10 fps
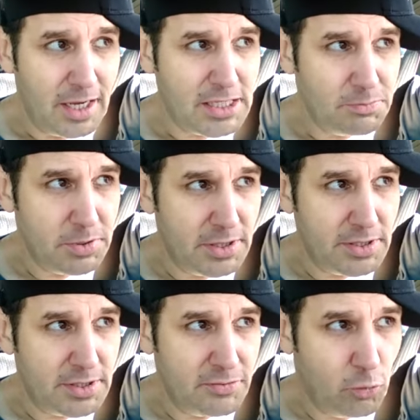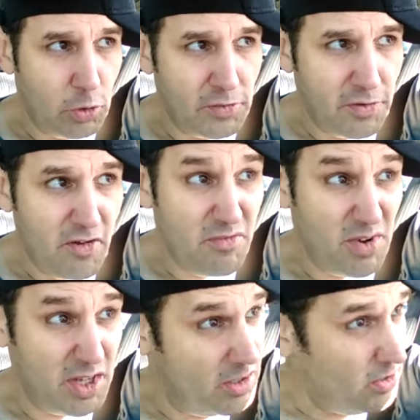I spent 45 of
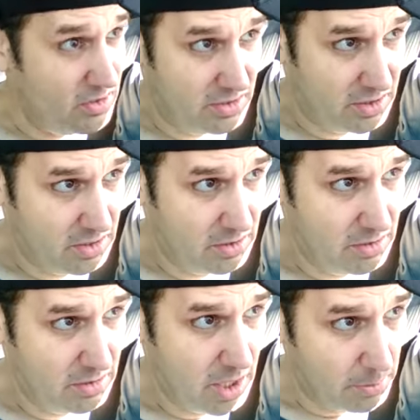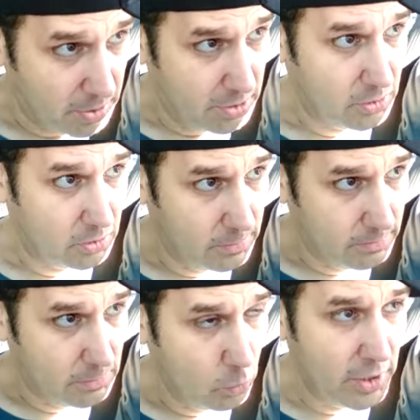my years non-political.
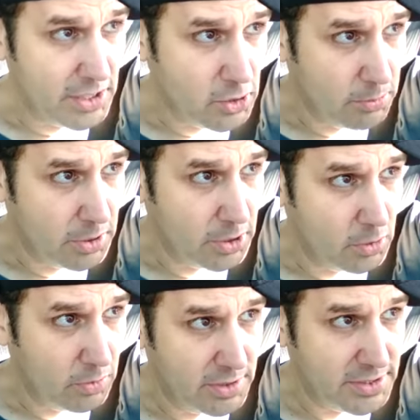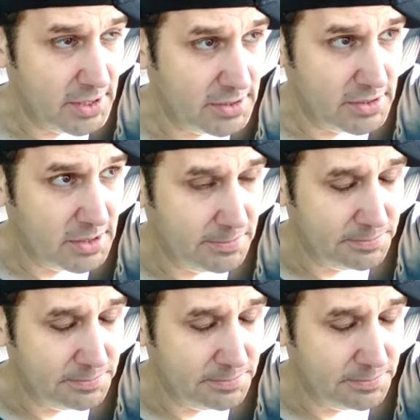Well, I guess you're political in a sense.